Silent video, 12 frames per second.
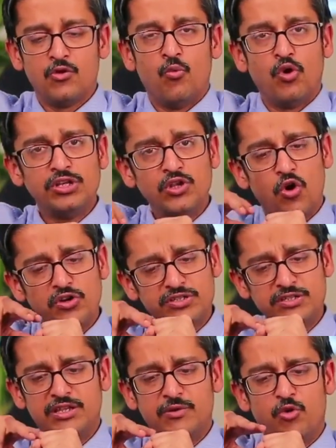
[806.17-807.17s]
What
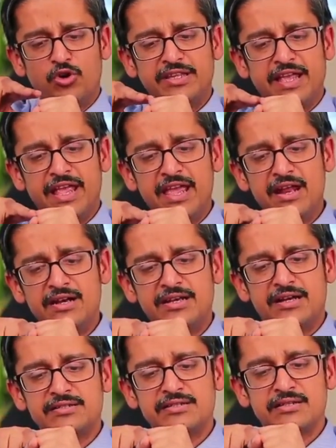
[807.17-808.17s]
the air
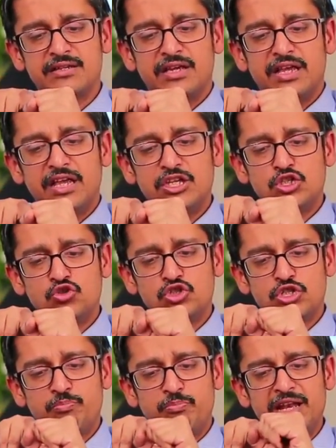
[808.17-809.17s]
does is to
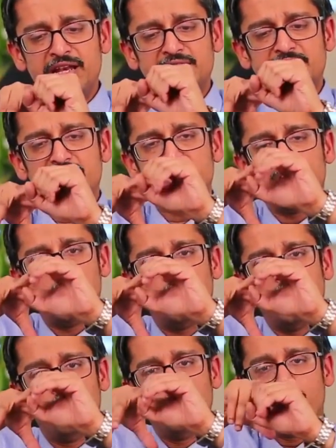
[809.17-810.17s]
splint this
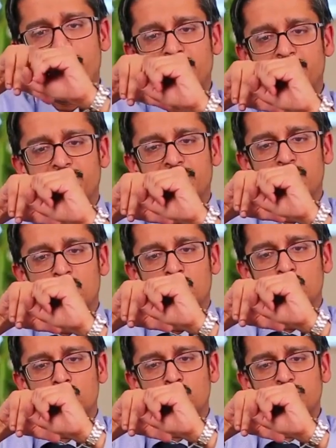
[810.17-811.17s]
airway open.
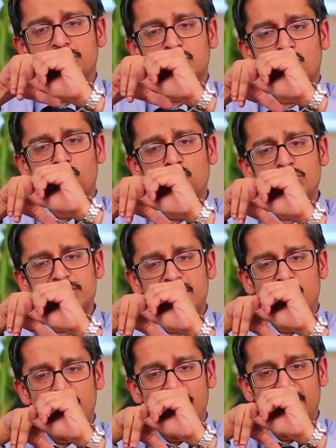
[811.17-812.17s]
So this closed
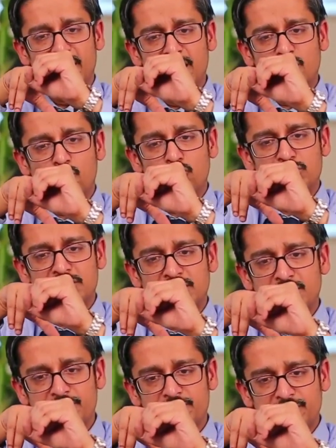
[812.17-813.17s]
airway, air goes
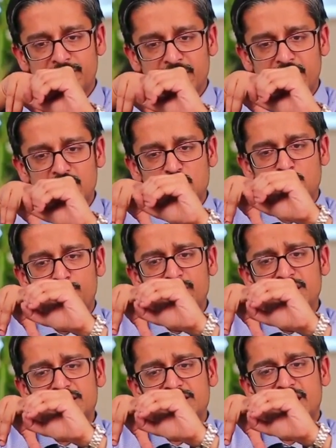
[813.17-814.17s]
in, it
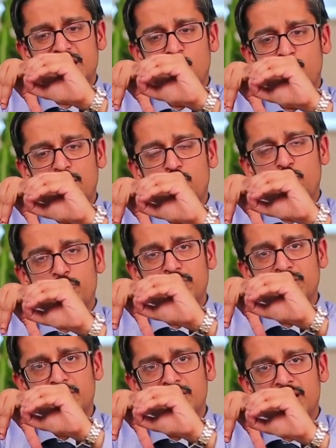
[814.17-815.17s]
splints the airway
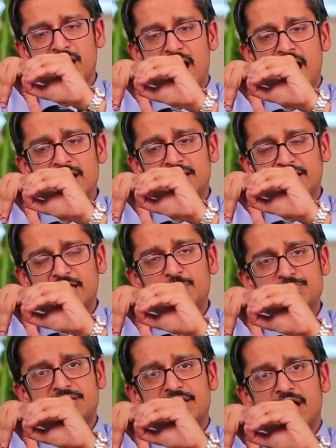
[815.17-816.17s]
open and
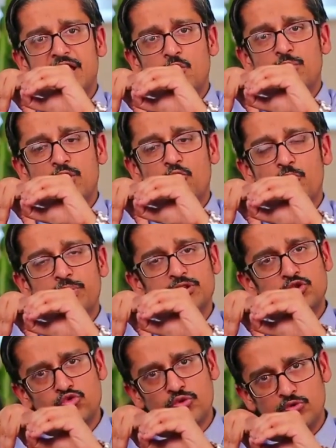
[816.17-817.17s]
keeps the airway open
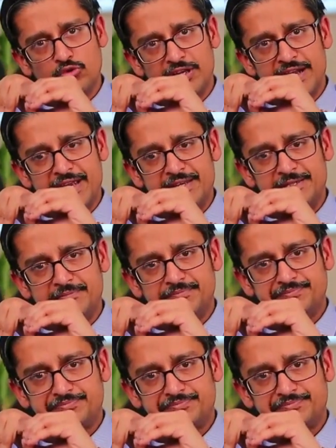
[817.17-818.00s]
throughout the night.